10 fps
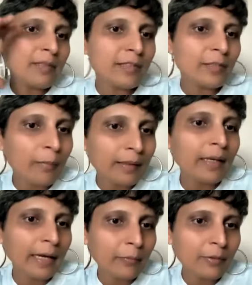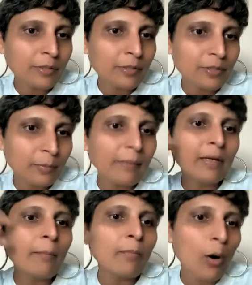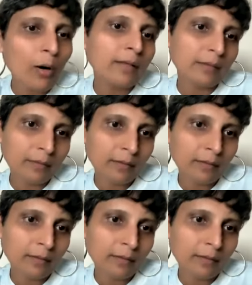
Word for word: in your mother language. When we are born,